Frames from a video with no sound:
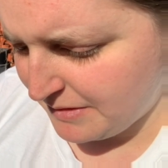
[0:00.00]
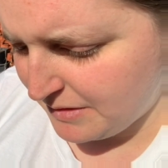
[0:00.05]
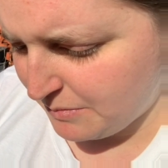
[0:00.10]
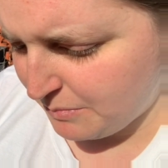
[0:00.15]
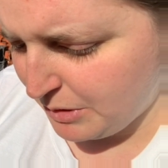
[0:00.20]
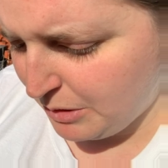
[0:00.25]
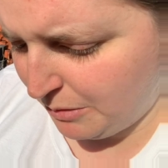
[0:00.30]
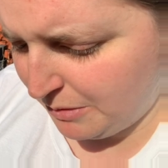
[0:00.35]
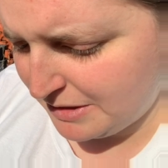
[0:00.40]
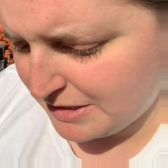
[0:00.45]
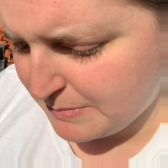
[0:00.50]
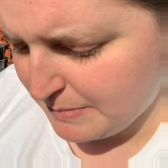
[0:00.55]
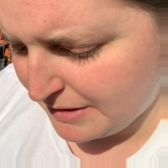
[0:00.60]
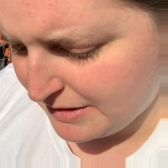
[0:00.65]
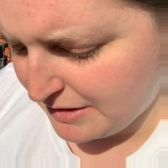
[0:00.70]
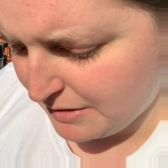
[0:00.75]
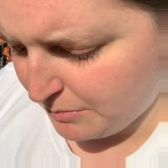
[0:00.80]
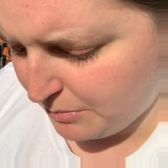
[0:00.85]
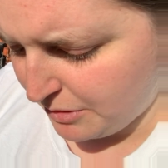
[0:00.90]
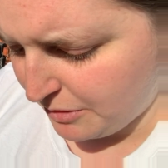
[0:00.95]
We don't
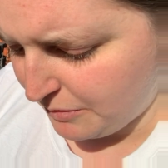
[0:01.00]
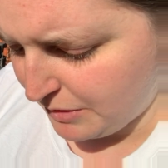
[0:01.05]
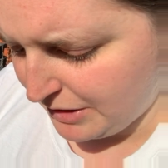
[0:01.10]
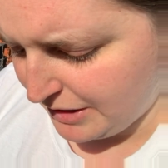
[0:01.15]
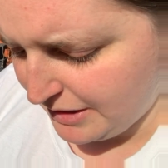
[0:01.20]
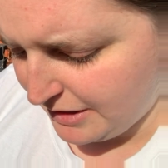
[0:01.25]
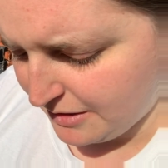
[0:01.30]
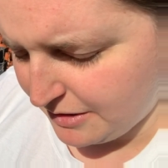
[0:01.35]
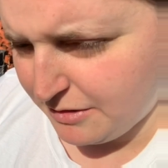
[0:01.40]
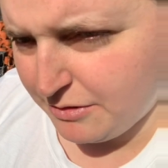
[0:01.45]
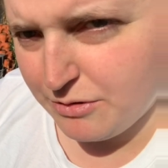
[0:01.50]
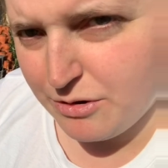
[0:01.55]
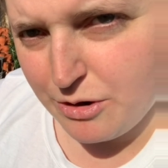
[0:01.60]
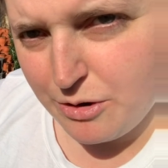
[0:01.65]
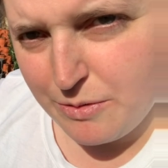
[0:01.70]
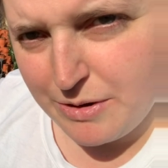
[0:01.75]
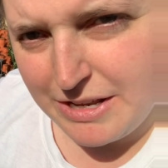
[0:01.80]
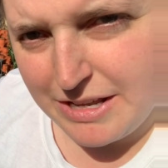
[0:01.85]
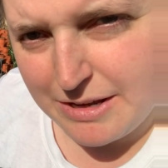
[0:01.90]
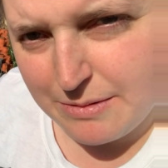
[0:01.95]
expect that we're really going to
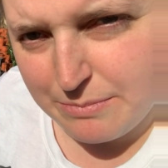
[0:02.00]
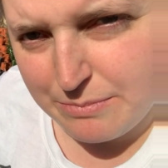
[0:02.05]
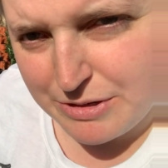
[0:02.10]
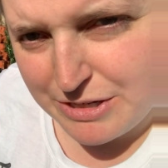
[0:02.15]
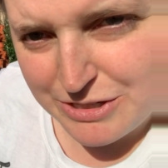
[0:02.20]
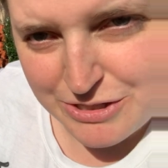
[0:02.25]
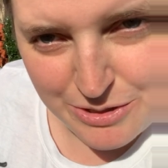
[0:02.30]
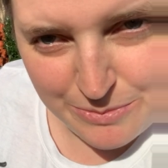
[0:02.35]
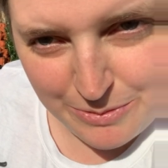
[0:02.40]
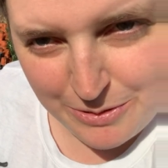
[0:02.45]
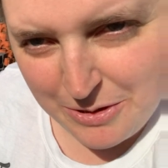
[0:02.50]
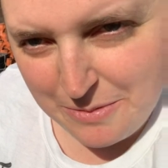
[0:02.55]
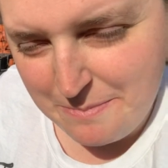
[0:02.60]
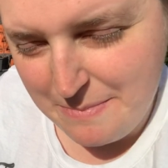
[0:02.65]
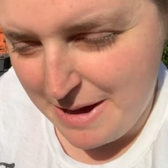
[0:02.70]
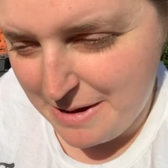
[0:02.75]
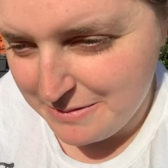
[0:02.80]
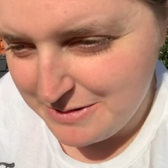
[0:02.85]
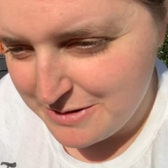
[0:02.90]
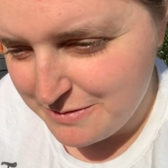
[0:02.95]
grow any appreciable
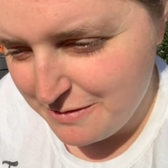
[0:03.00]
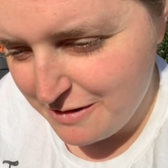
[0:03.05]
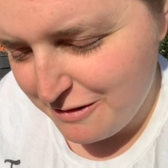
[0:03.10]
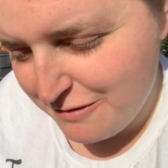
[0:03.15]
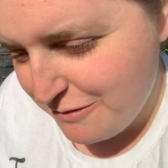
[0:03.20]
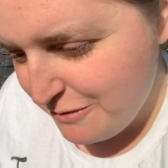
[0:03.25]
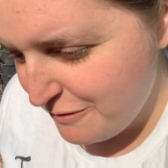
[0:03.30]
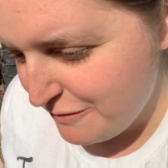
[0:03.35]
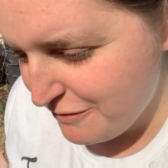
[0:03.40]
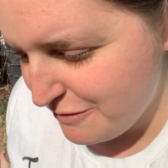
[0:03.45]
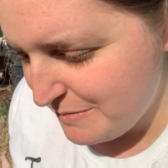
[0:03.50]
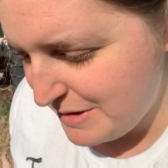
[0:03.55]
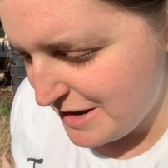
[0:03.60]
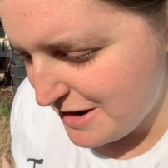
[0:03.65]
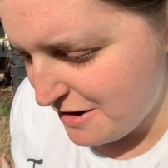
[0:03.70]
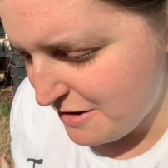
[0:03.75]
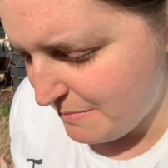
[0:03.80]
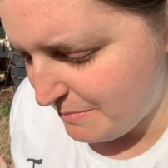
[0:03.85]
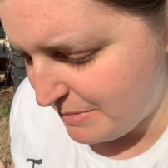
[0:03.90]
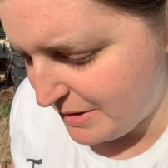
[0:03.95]
amount of our food from
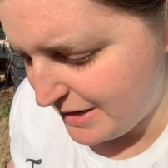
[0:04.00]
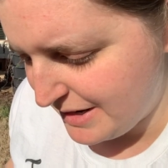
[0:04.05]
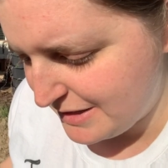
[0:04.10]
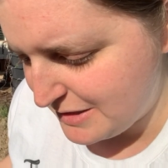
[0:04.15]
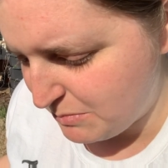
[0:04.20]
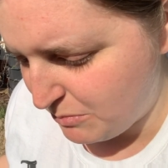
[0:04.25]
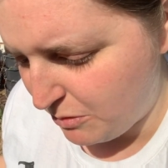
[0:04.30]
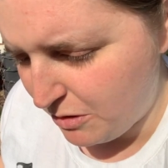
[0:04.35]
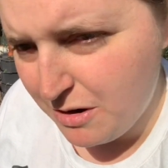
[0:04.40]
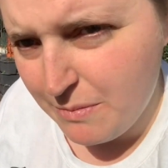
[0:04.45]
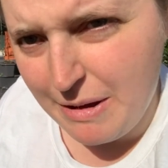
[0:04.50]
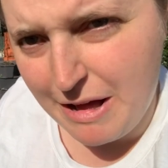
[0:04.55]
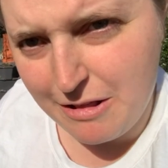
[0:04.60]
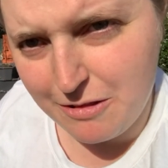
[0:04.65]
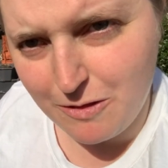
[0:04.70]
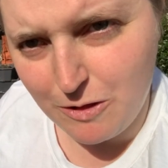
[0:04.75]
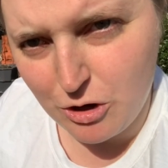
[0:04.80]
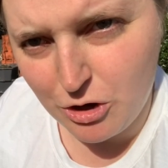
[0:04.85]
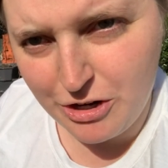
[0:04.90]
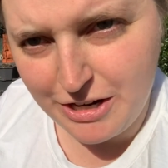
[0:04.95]
here, but it's more
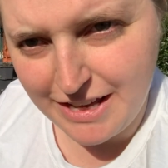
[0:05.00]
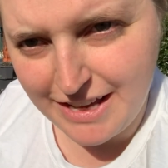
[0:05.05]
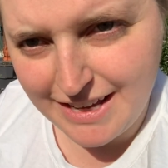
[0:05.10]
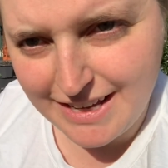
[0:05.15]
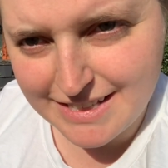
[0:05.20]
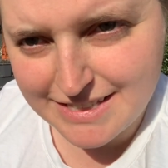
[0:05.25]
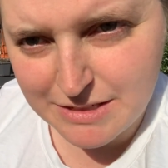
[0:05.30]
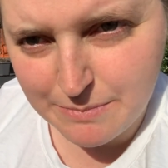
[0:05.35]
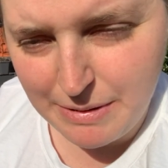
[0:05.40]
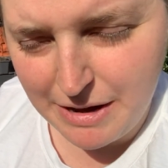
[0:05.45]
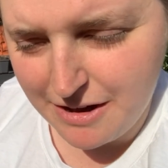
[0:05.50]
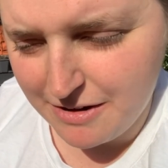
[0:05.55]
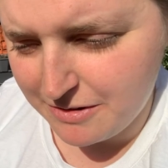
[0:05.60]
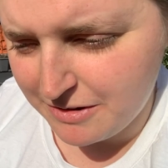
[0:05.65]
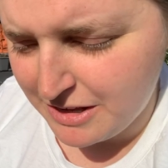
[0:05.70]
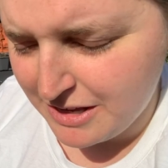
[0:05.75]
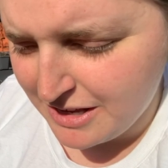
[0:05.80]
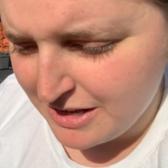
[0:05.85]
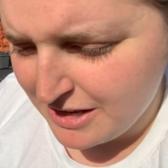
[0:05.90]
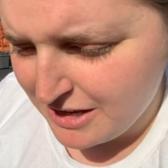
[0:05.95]
about learning. It's
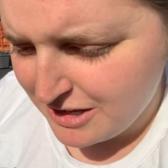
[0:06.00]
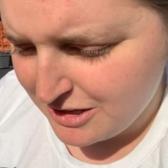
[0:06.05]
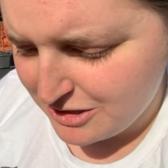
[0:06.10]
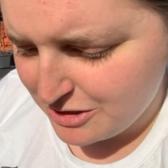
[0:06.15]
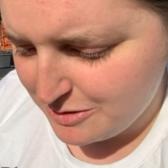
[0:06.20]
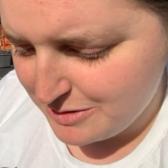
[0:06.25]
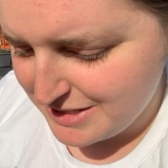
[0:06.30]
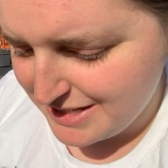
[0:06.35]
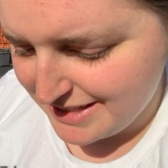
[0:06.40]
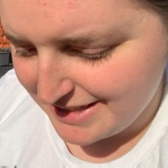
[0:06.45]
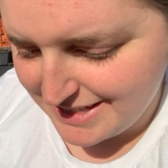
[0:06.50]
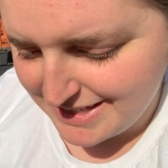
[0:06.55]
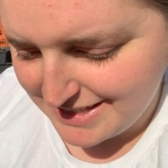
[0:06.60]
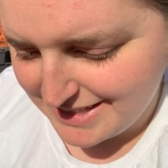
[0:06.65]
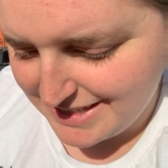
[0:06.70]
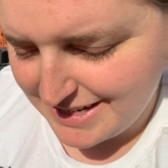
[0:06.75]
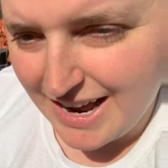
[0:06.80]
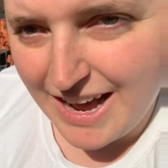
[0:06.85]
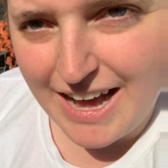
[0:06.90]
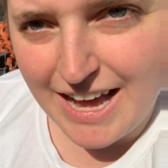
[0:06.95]
about using this
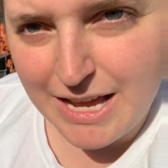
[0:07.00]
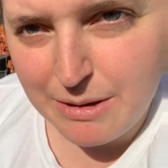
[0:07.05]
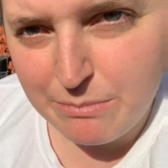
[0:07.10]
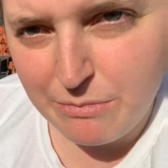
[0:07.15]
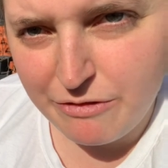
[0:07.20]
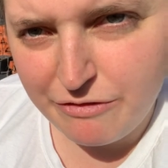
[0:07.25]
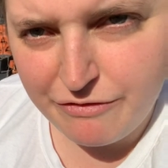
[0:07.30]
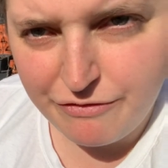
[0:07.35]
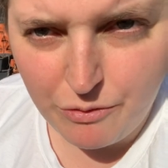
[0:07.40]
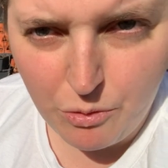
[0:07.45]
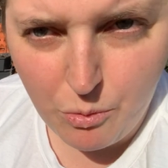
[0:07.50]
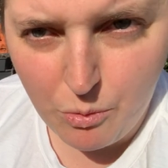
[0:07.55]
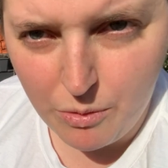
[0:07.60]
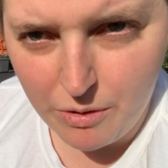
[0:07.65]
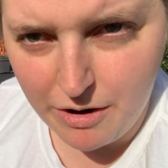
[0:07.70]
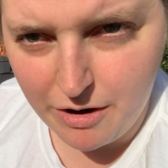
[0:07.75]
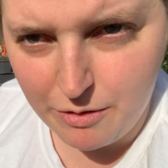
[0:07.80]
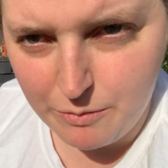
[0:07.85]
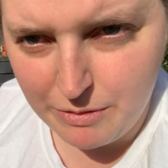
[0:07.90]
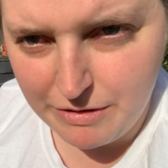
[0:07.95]
time
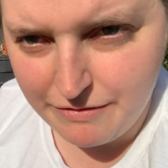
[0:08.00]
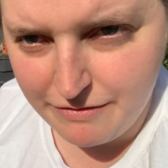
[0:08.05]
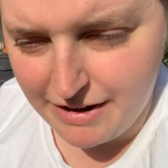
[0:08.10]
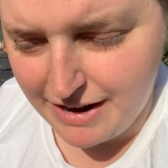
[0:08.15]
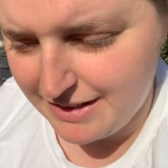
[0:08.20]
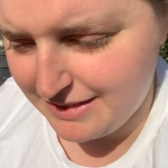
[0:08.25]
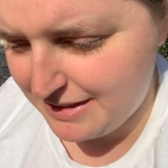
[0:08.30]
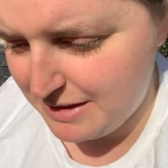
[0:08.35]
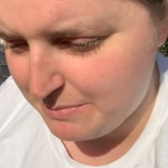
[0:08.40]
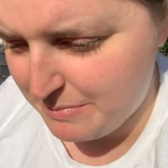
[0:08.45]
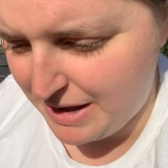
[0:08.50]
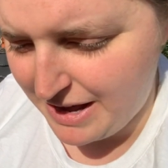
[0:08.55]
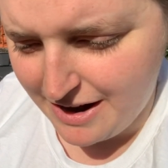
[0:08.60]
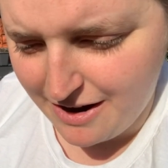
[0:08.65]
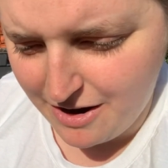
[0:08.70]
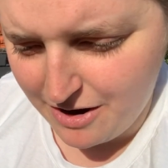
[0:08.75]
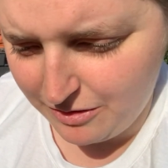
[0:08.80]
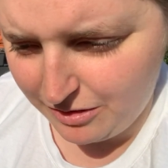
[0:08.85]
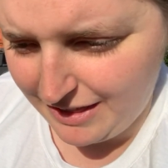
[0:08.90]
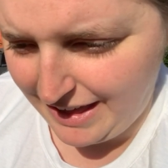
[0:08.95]
before we finally buy
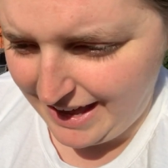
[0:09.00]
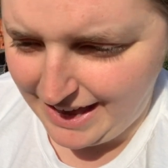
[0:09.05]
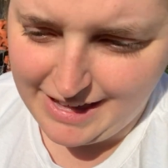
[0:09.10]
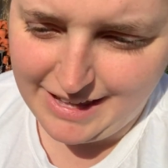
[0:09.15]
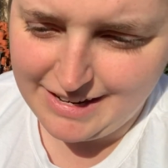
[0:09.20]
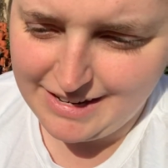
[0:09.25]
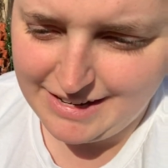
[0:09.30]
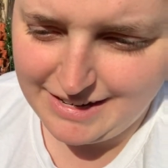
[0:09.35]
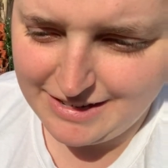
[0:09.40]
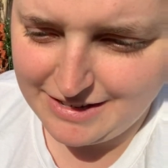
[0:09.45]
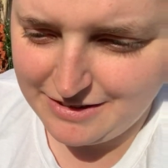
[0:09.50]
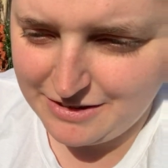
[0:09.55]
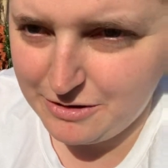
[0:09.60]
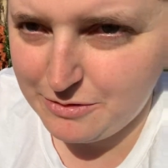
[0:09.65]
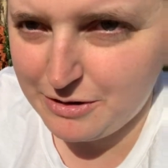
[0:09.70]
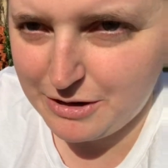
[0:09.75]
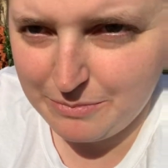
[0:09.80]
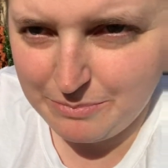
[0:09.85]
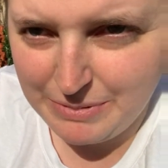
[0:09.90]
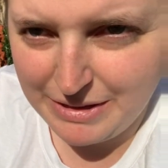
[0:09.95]
our land and
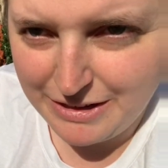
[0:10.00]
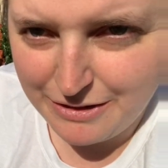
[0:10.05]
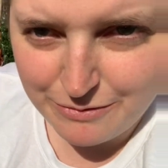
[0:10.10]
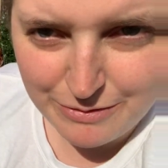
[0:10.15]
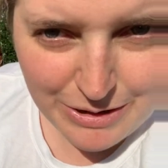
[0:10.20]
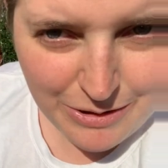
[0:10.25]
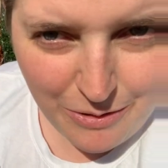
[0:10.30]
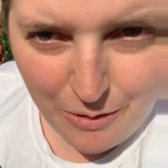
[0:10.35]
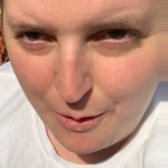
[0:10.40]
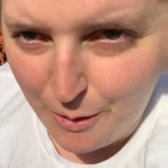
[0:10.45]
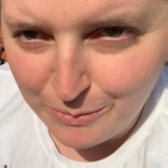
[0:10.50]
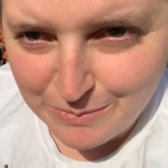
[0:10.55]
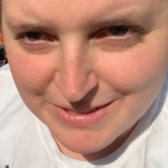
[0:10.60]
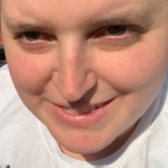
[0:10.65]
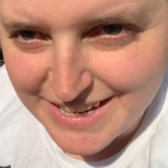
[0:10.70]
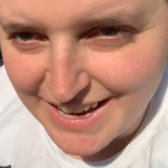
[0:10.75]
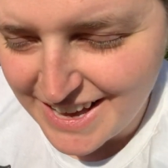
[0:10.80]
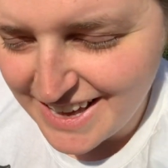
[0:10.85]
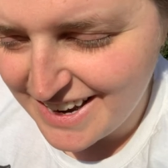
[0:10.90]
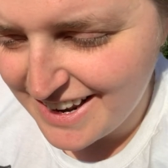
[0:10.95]
do our big real
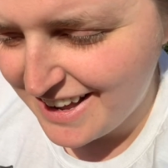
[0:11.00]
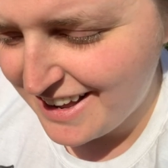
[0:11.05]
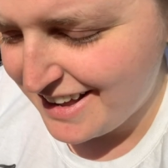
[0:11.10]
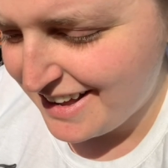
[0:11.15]
homestead